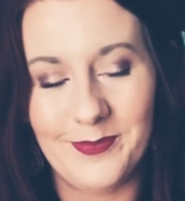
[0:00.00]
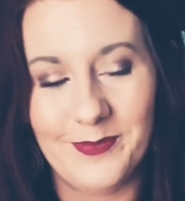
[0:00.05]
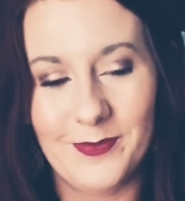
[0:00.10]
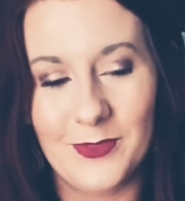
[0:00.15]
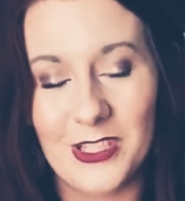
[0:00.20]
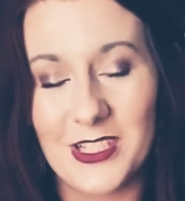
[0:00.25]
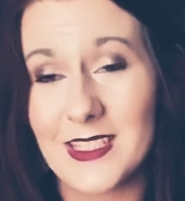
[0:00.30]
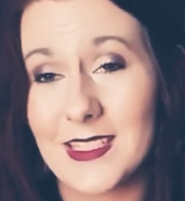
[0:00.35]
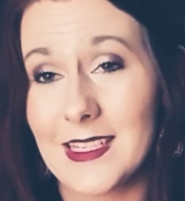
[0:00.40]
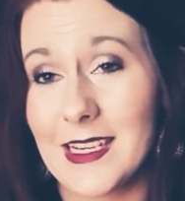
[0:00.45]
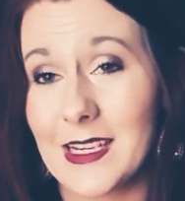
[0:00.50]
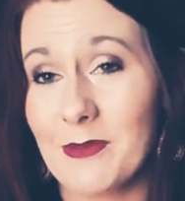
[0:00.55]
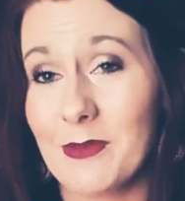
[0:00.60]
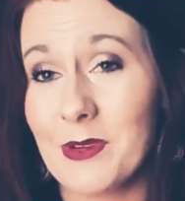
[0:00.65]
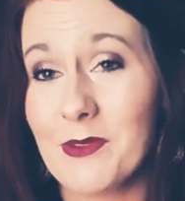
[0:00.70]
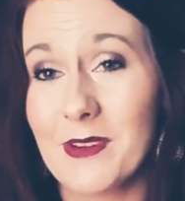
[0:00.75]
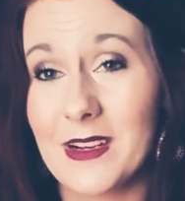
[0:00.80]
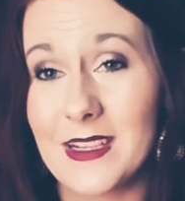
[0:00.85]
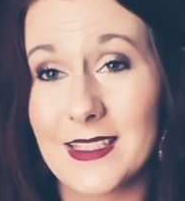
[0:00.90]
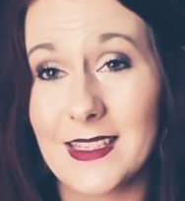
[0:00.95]
Just take
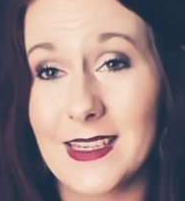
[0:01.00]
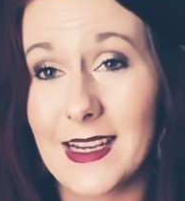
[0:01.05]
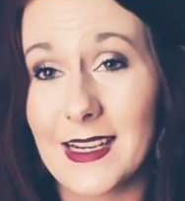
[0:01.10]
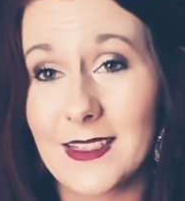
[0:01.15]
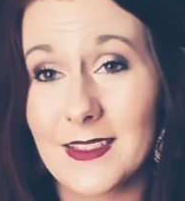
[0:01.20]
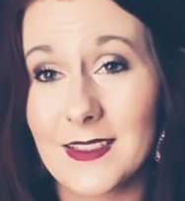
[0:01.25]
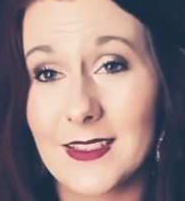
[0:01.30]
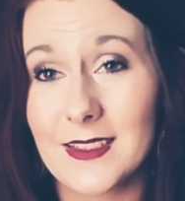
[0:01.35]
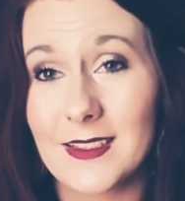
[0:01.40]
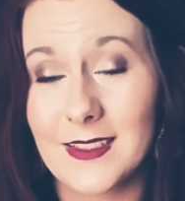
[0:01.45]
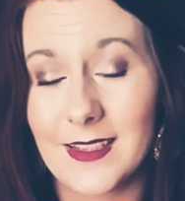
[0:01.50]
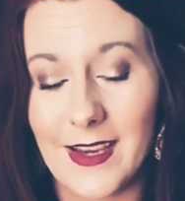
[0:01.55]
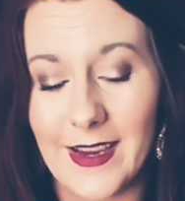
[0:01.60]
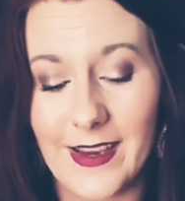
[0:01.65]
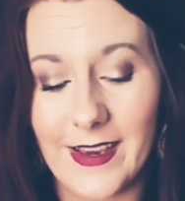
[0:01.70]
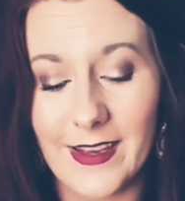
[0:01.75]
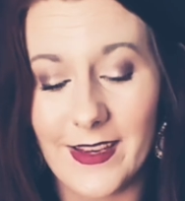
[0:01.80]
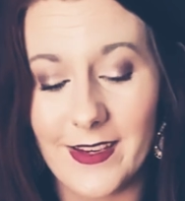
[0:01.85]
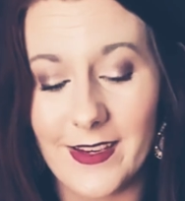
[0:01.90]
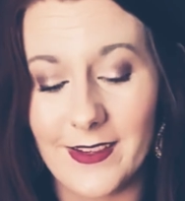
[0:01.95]
what resonates
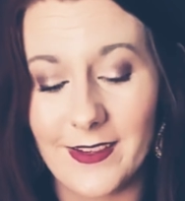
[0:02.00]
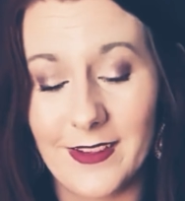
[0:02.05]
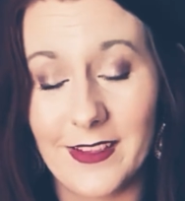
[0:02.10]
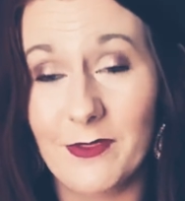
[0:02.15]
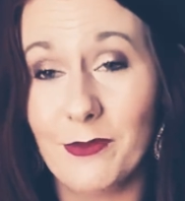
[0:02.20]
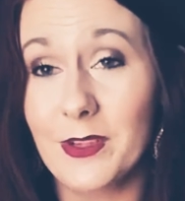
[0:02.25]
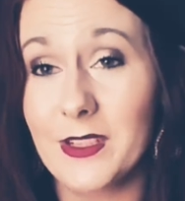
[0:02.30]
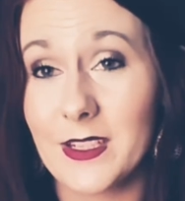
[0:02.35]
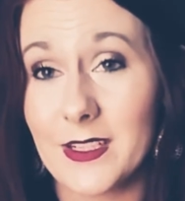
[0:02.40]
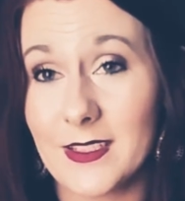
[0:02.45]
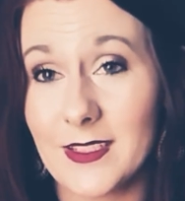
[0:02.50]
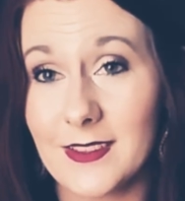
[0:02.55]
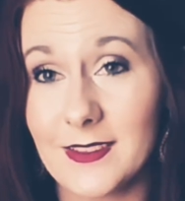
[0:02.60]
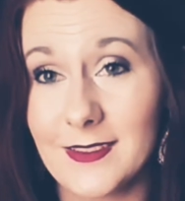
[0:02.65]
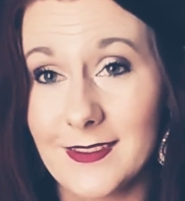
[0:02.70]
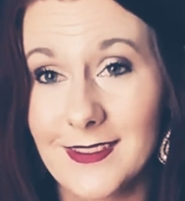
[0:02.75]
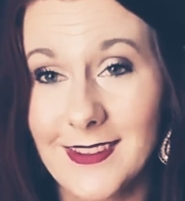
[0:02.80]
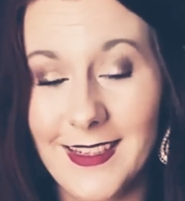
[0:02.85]
and leave what doesn't.